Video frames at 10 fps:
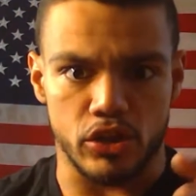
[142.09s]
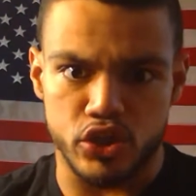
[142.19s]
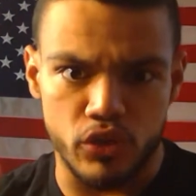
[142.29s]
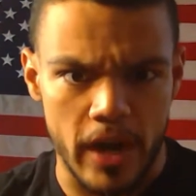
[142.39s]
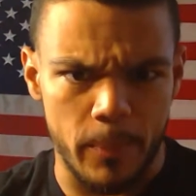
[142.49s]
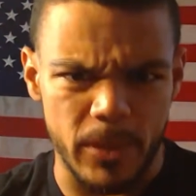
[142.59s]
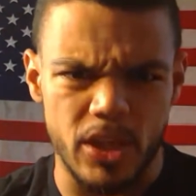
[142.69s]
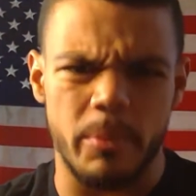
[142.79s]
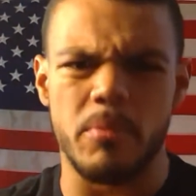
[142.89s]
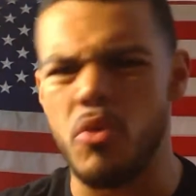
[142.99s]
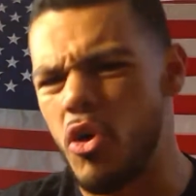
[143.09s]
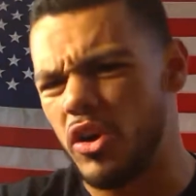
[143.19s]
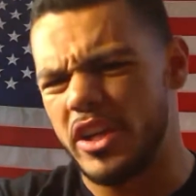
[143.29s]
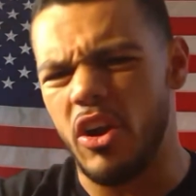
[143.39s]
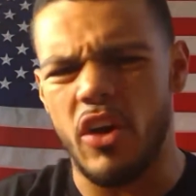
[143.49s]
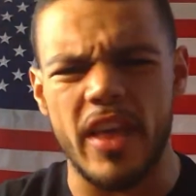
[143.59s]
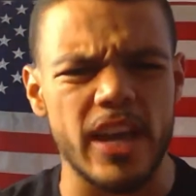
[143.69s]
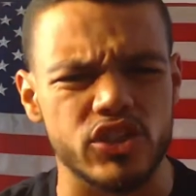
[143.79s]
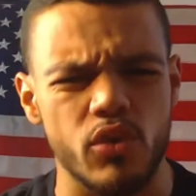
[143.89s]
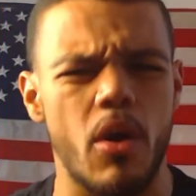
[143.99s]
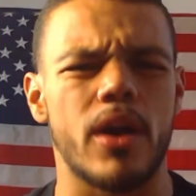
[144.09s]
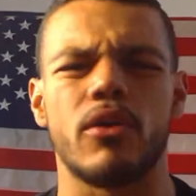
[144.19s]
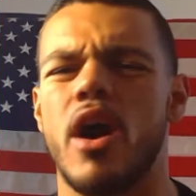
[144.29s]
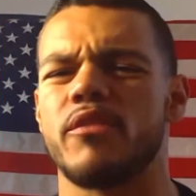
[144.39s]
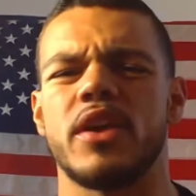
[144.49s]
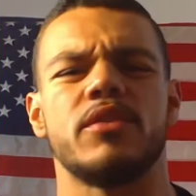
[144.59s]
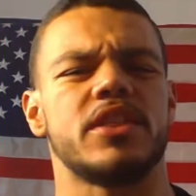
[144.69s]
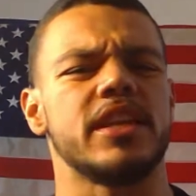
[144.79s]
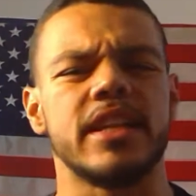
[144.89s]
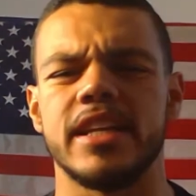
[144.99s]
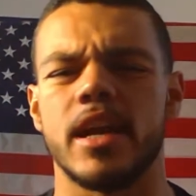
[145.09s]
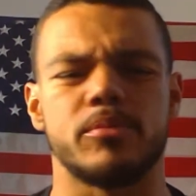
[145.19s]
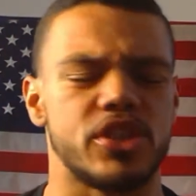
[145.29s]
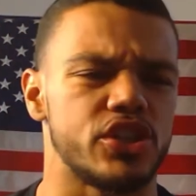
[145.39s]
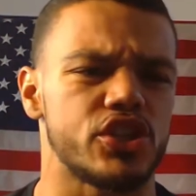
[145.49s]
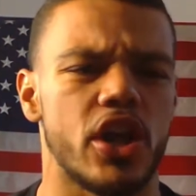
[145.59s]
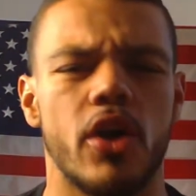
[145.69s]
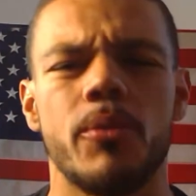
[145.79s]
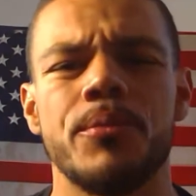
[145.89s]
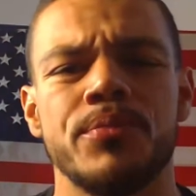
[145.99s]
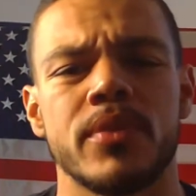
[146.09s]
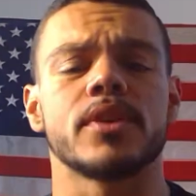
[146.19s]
shred up a little bit more, get all the extra water off and everything leading up to the show.